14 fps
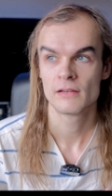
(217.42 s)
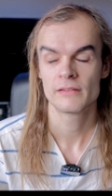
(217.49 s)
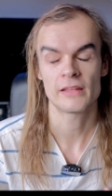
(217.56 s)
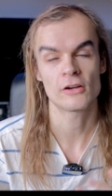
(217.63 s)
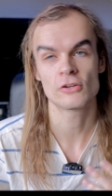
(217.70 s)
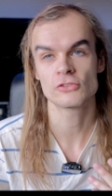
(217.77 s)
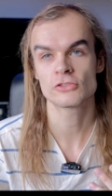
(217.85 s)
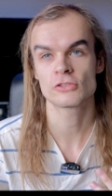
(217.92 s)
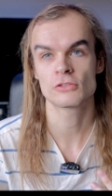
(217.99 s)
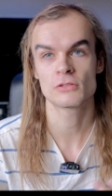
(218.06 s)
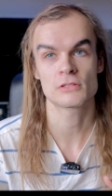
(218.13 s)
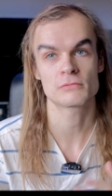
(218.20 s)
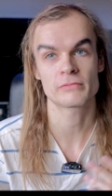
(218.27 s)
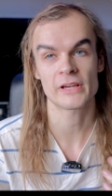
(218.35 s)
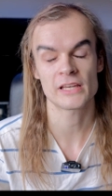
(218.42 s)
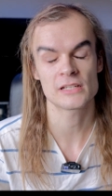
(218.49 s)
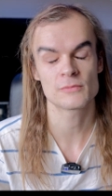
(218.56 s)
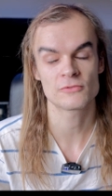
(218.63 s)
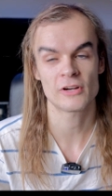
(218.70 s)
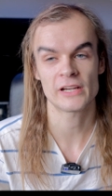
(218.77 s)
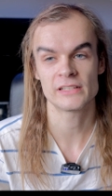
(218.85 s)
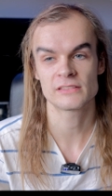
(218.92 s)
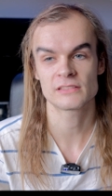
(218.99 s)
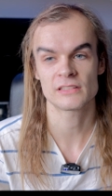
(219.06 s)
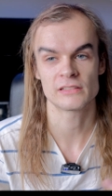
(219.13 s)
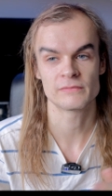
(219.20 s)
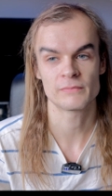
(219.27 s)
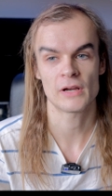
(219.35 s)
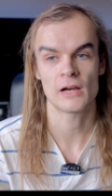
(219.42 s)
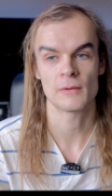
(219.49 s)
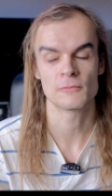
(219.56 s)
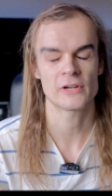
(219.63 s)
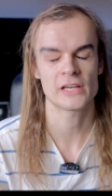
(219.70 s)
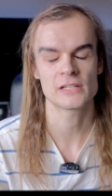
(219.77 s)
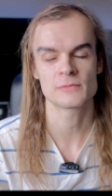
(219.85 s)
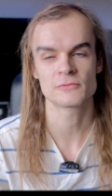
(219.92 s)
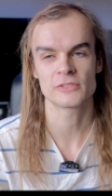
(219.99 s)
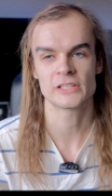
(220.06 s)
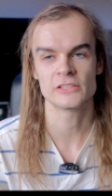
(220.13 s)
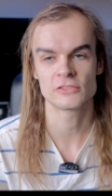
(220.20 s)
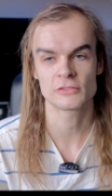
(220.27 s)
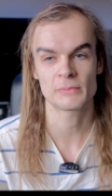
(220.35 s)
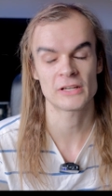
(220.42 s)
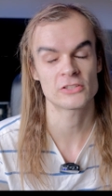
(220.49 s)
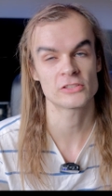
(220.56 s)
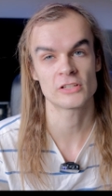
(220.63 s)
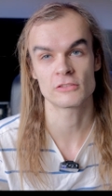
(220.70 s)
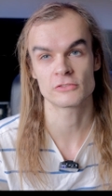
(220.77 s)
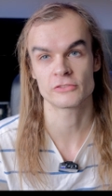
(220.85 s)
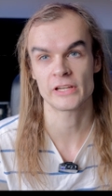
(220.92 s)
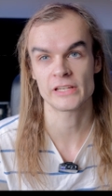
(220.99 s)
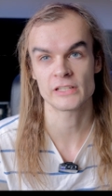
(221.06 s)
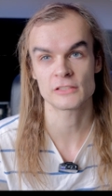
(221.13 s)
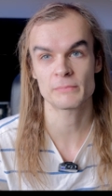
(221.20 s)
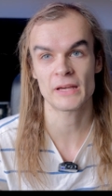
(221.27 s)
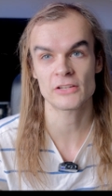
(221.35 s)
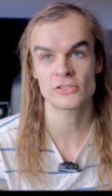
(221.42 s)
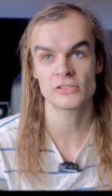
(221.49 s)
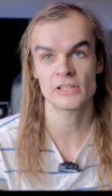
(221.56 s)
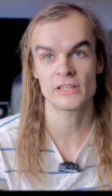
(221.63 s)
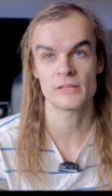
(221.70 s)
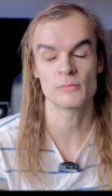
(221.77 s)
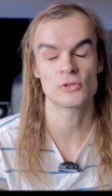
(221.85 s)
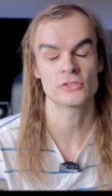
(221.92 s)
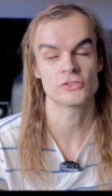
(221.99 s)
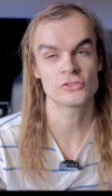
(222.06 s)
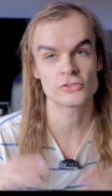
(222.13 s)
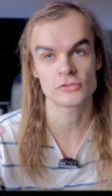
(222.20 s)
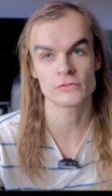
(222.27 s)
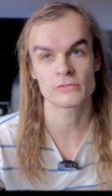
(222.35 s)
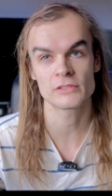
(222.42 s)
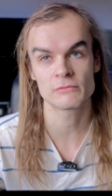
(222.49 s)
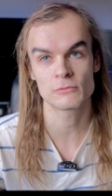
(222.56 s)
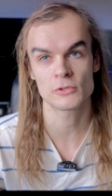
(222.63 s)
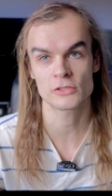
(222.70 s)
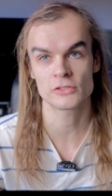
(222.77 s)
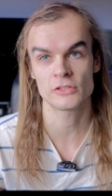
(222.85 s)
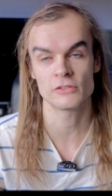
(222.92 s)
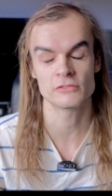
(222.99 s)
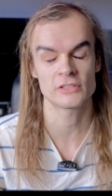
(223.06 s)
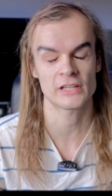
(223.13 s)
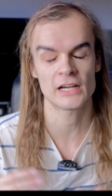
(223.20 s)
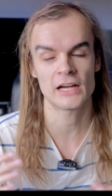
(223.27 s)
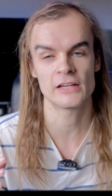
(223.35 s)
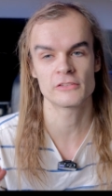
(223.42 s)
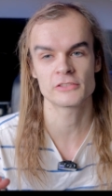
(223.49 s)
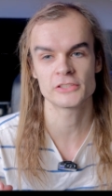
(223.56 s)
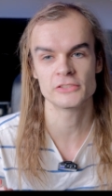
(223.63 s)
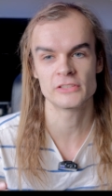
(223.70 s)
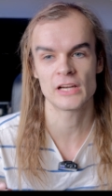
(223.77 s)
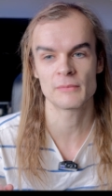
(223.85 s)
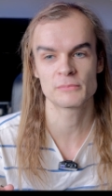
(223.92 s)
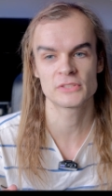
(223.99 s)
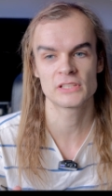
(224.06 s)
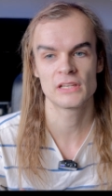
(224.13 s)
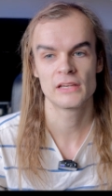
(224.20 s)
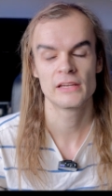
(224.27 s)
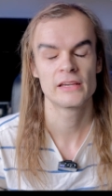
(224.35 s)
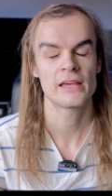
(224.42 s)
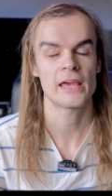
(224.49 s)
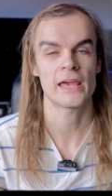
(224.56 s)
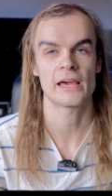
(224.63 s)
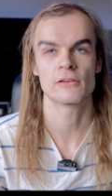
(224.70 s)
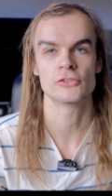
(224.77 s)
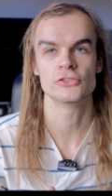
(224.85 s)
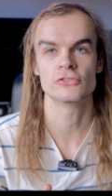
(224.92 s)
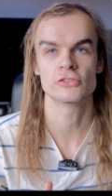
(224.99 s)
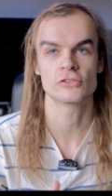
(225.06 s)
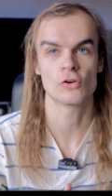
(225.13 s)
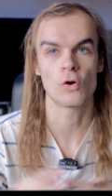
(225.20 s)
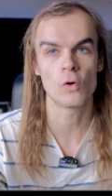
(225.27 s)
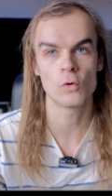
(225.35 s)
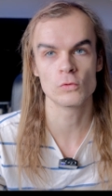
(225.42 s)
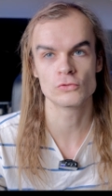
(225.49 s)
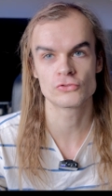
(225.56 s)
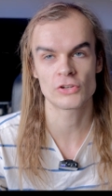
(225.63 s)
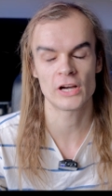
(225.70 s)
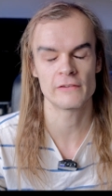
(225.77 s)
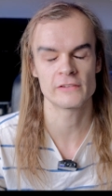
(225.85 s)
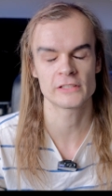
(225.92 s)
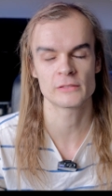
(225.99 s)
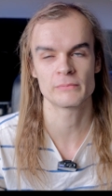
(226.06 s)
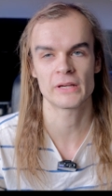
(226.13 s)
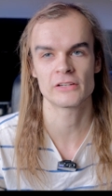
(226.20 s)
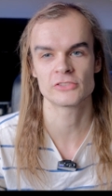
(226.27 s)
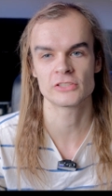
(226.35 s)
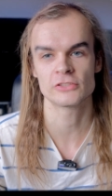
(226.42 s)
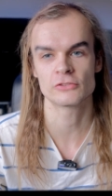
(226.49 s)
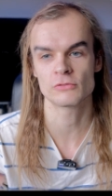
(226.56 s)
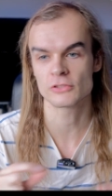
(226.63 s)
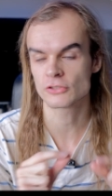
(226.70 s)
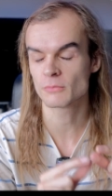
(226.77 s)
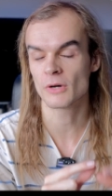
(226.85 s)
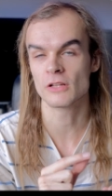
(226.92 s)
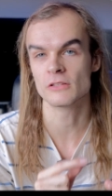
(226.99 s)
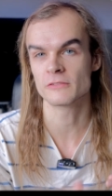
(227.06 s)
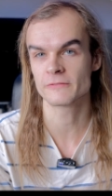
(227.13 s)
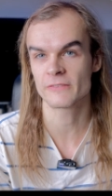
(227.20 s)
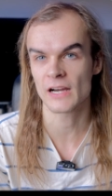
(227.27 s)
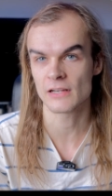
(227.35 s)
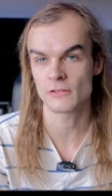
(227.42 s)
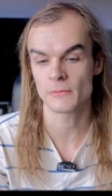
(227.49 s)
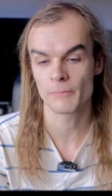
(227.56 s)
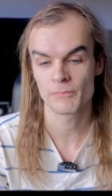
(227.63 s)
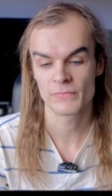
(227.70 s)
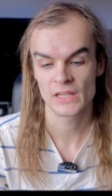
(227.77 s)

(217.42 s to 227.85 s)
They also, the random writes and um, random reads especially aren't great, especially the more servery workloads like higher QDEPs and using the whole drive in comparison to a smaller file.